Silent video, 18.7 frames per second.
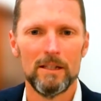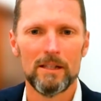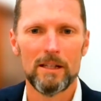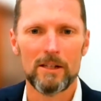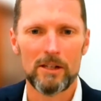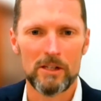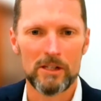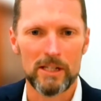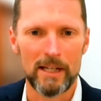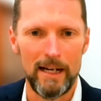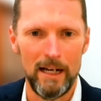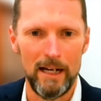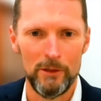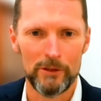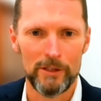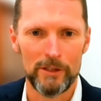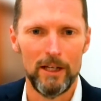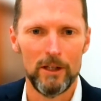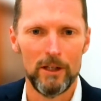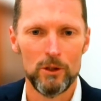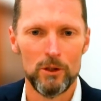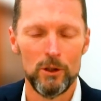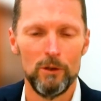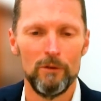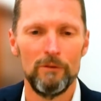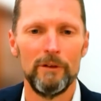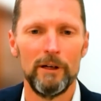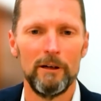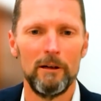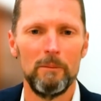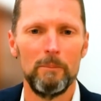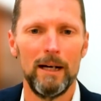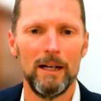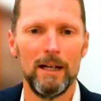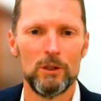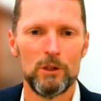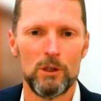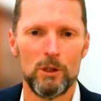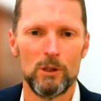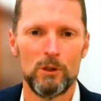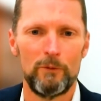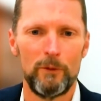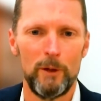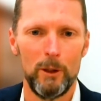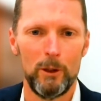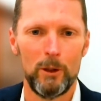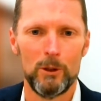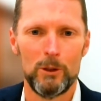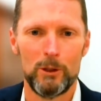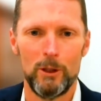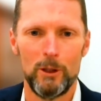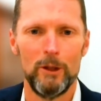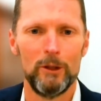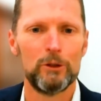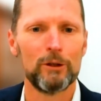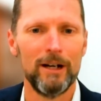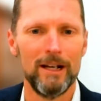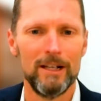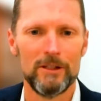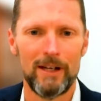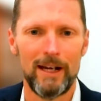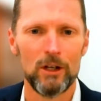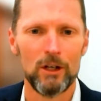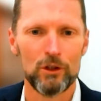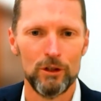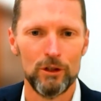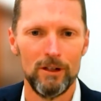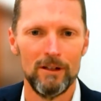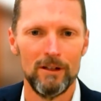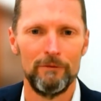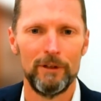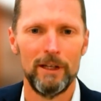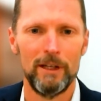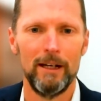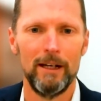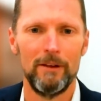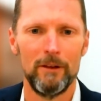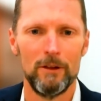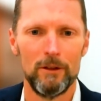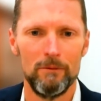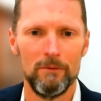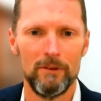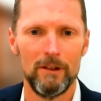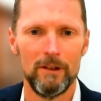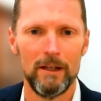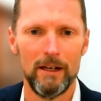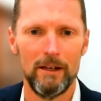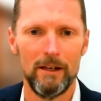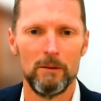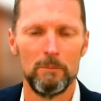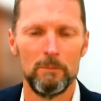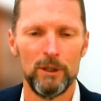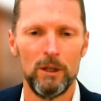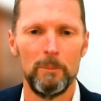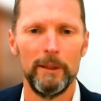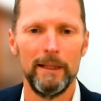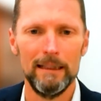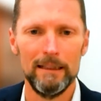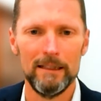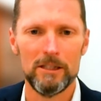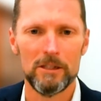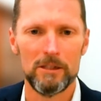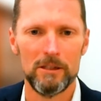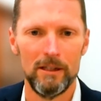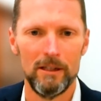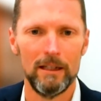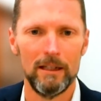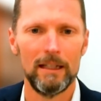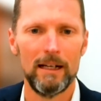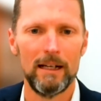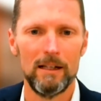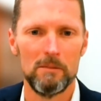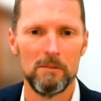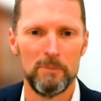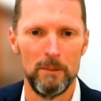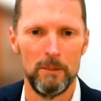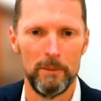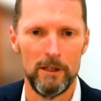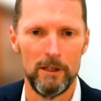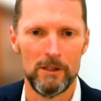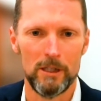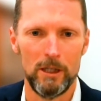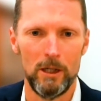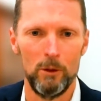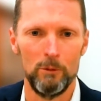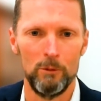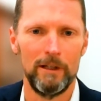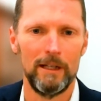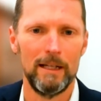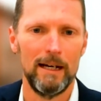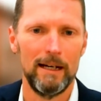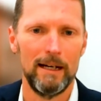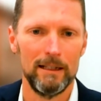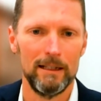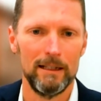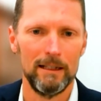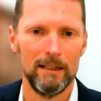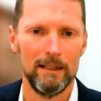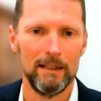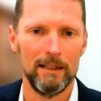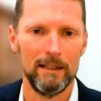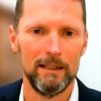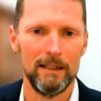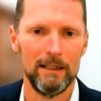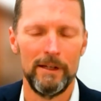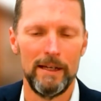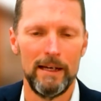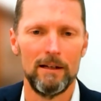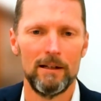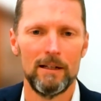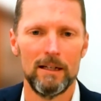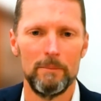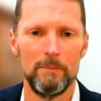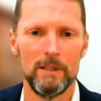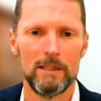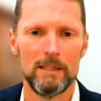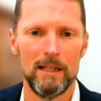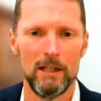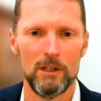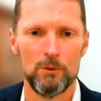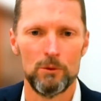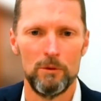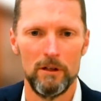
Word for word: guess as a sales agent, you're very much just focused on the transaction of getting the getting the property listed and getting the property sold, regardless uh, of the outcome as such.